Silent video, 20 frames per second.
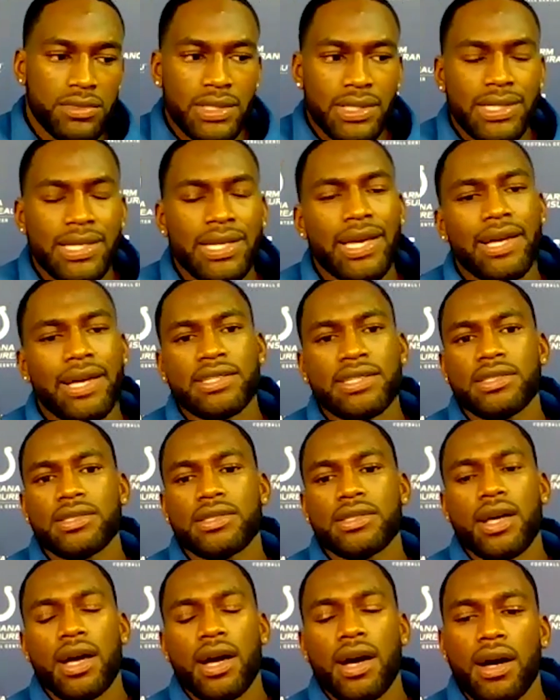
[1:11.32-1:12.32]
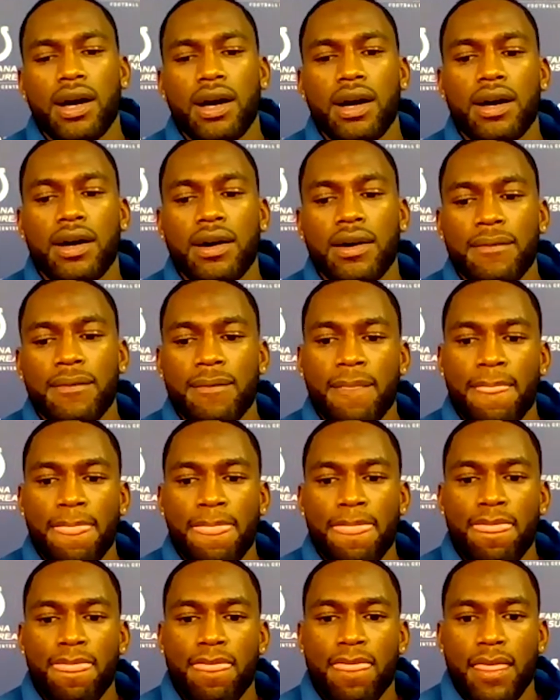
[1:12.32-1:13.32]
Yes.
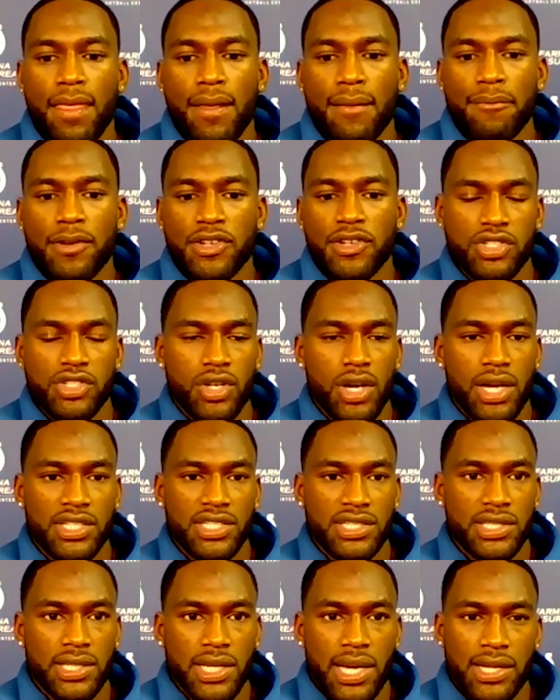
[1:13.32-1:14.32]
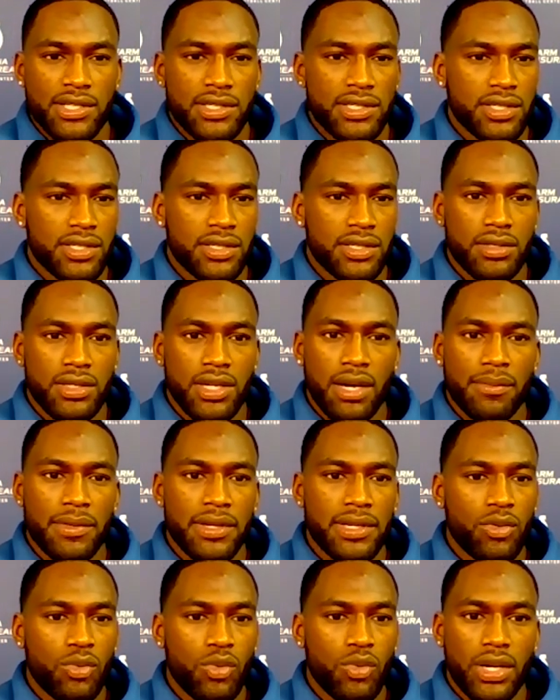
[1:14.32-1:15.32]
But, you know, I just come
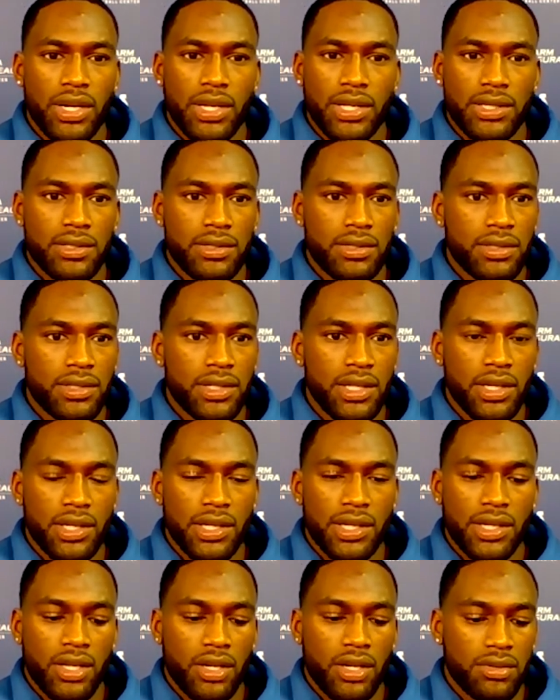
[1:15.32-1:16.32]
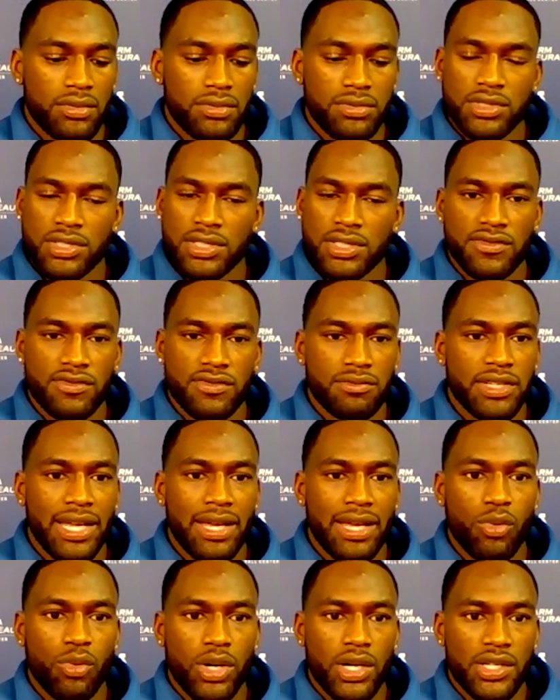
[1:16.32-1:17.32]
into work and, you know, just from
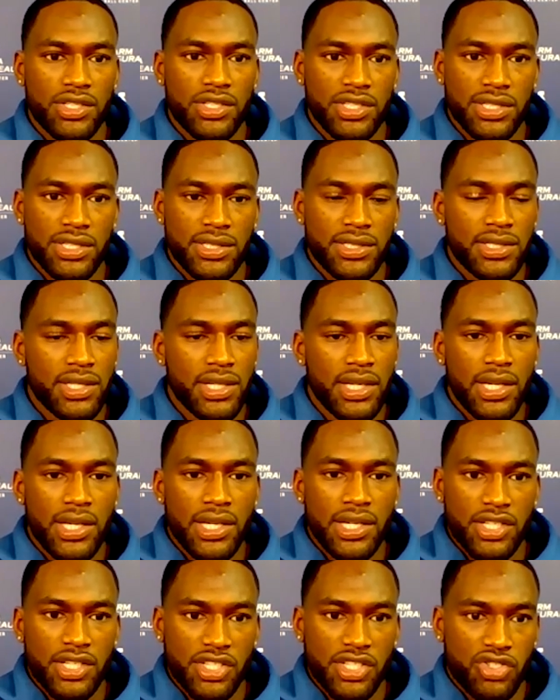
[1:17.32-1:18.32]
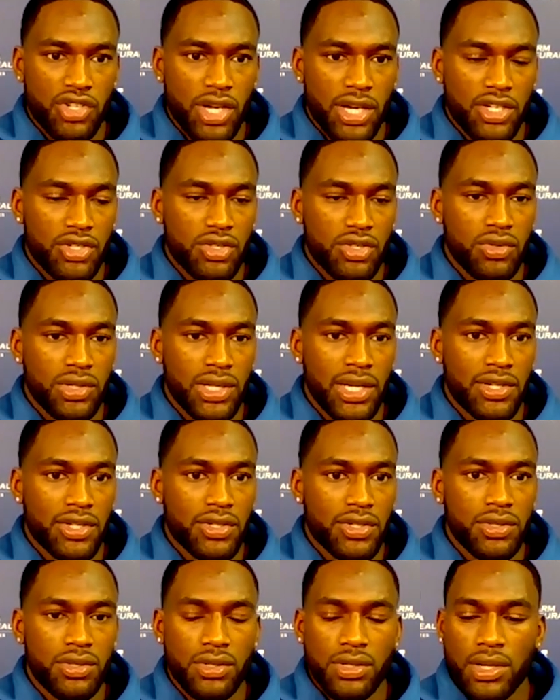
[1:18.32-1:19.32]
day one, just try to do what I
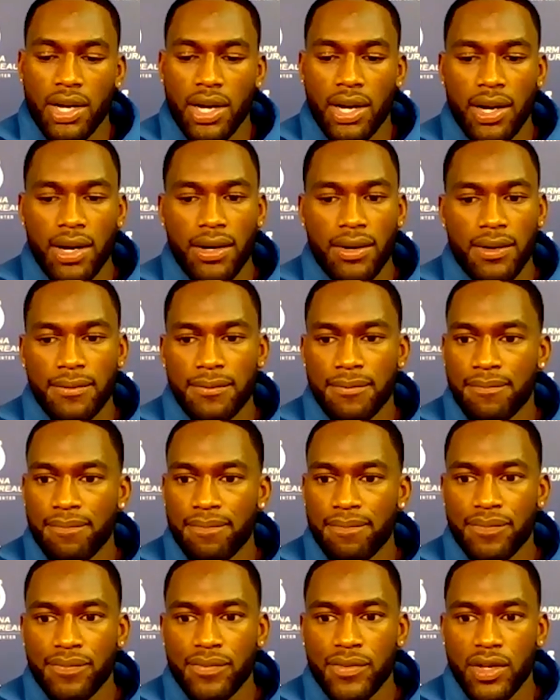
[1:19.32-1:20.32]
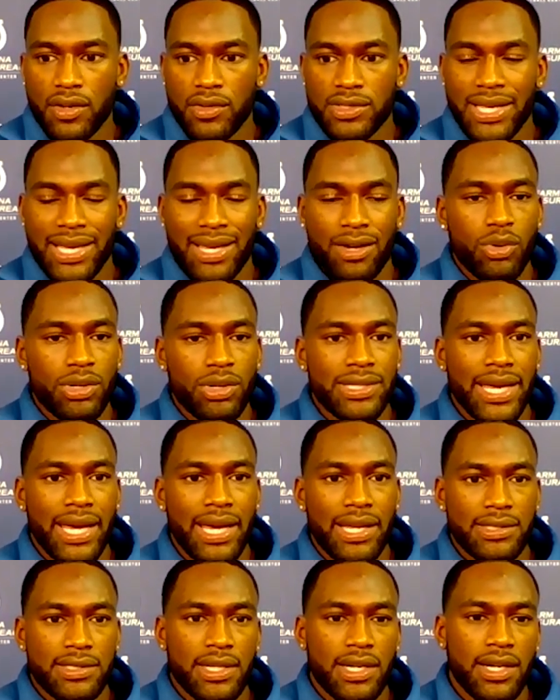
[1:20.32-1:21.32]
do. You know, take it one day
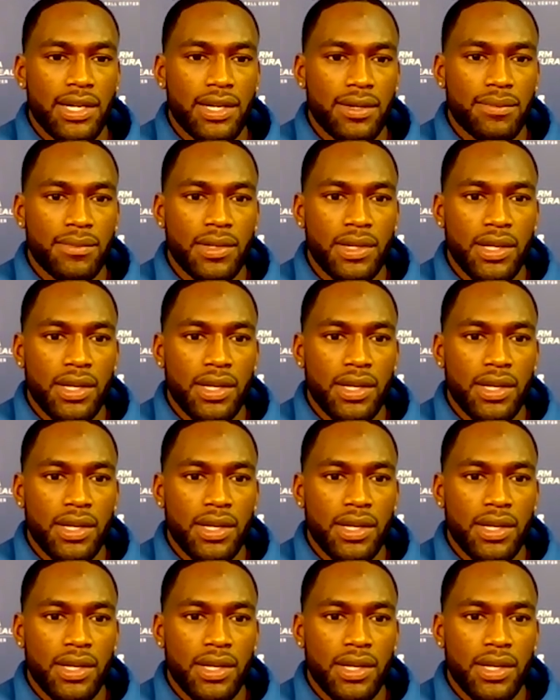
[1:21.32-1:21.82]
at a time.